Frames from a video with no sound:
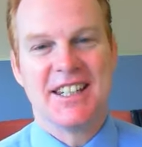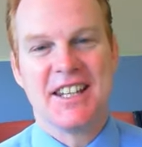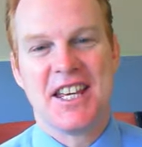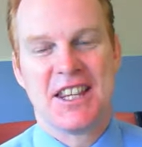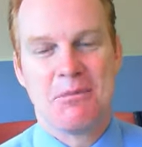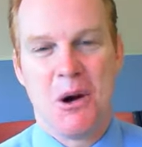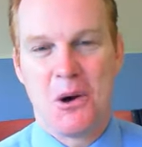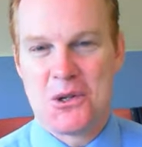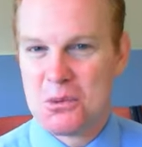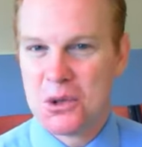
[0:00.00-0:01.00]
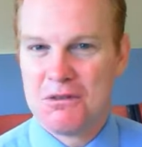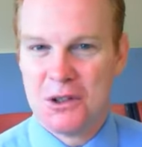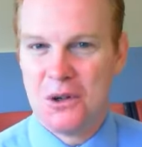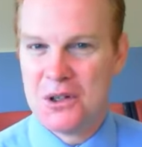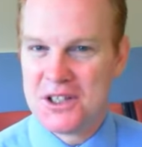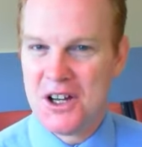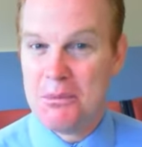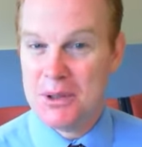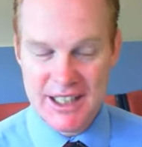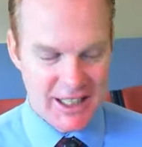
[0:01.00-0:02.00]
thing that Moses would have learned, I
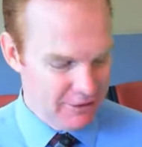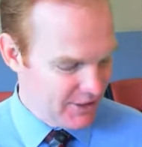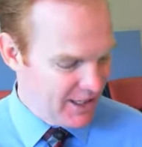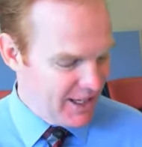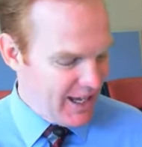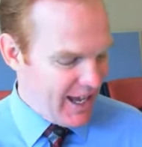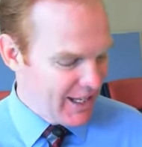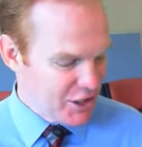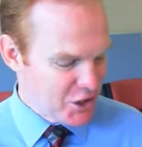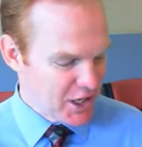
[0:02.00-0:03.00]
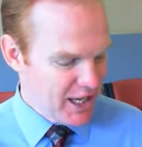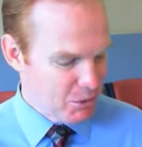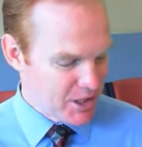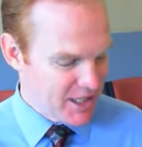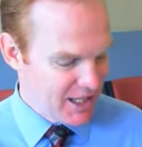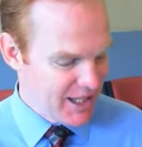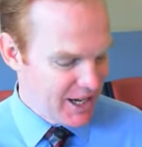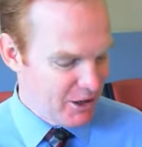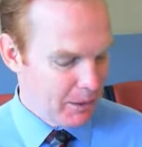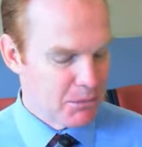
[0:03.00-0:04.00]
believe. And it was said there
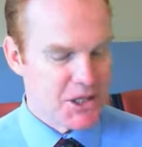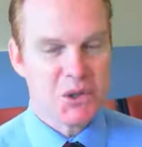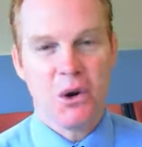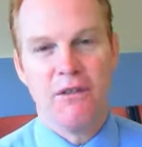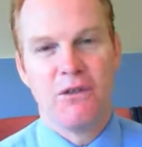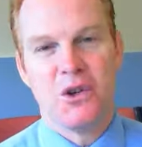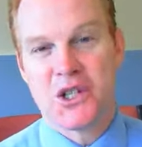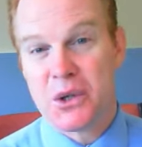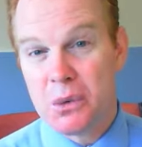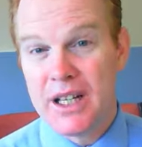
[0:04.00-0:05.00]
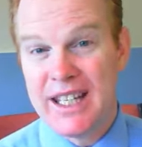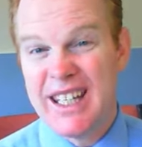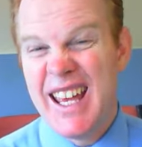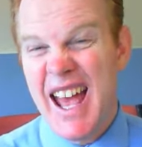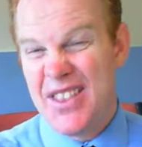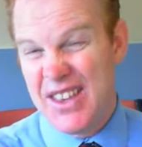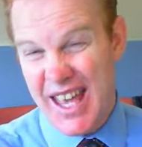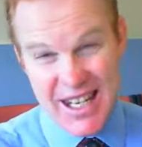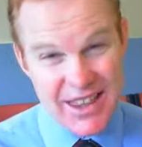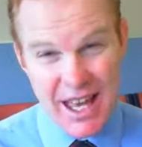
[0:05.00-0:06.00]
in Numbers 12 verse 3, at the
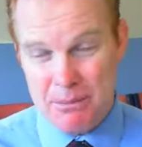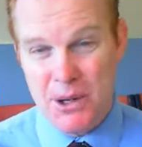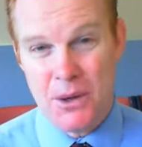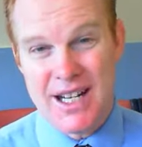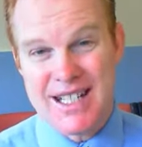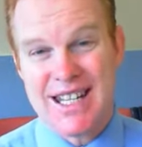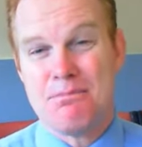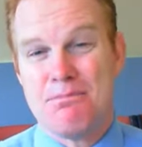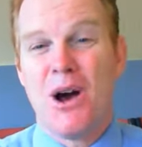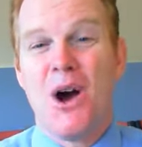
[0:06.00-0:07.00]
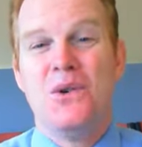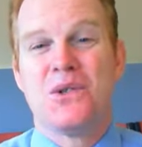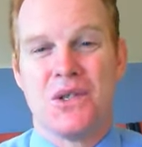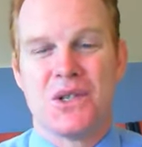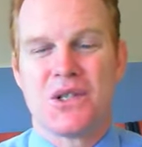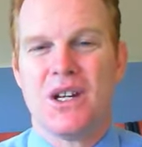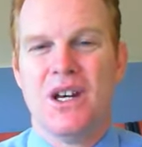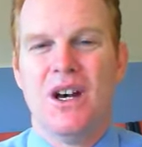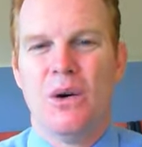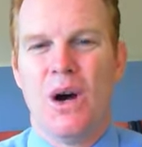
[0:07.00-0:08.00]
end of that period, it says Moses
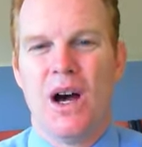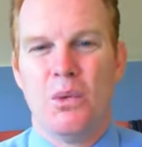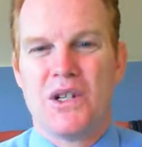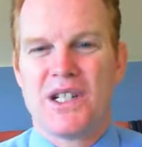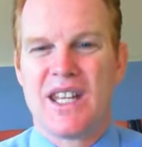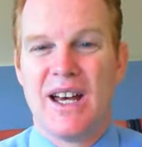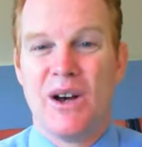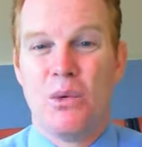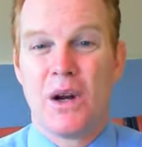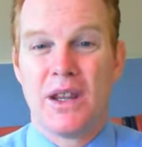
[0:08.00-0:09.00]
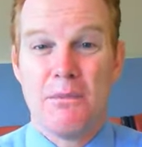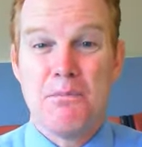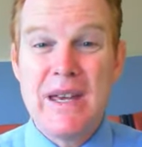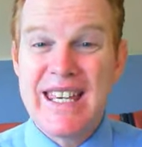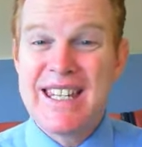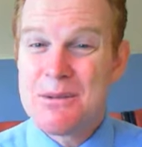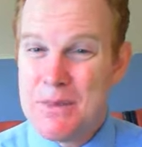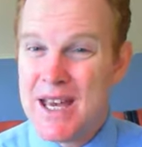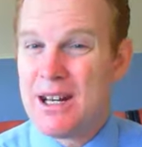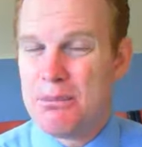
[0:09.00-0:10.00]
was the meekest
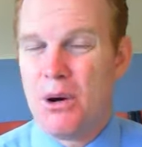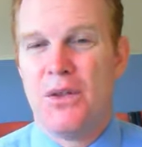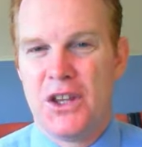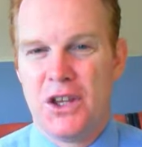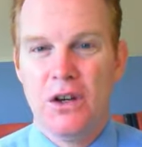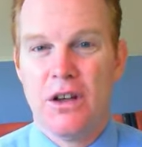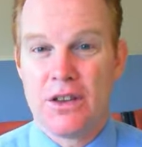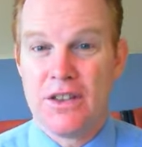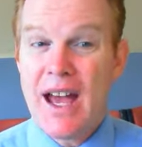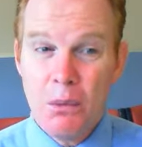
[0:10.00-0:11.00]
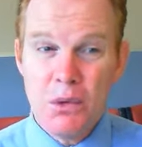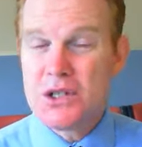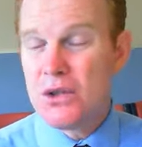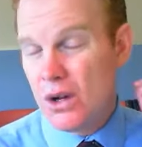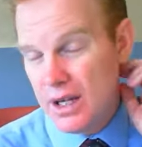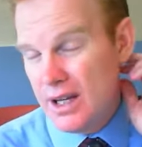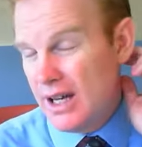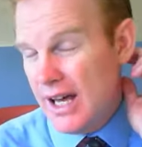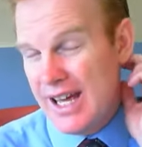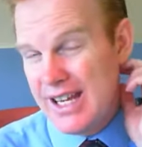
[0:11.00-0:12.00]
man upon the earth. And that was not
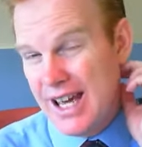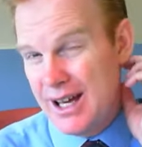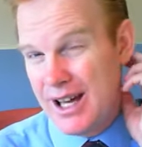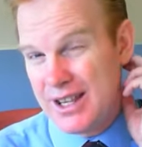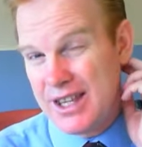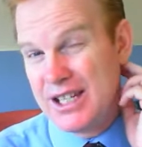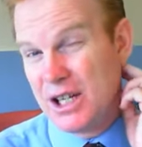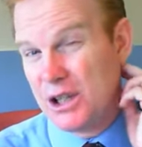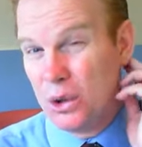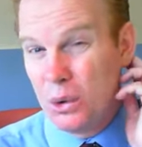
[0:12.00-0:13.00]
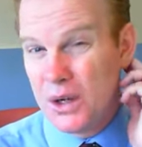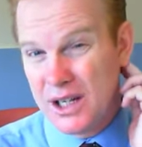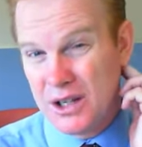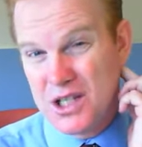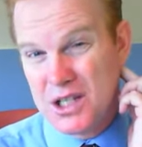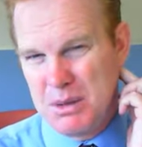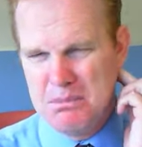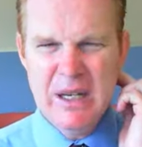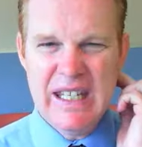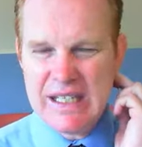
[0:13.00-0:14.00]
a thing to glory in, because to be
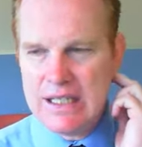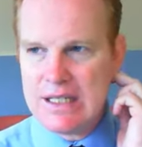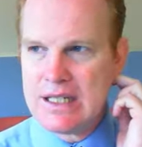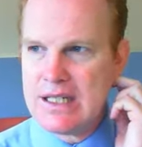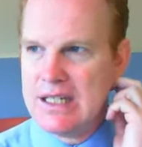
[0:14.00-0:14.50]
meek is